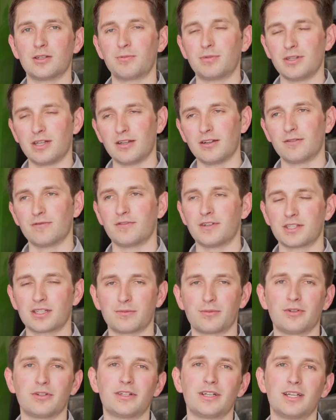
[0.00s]
being
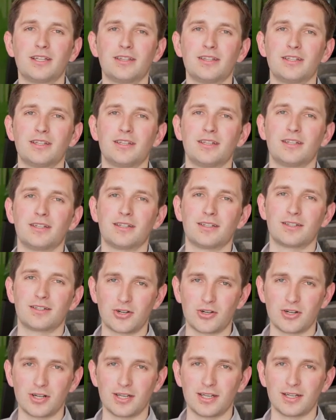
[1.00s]
visible in the
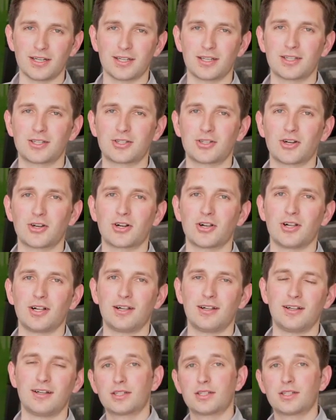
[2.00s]
turning circle.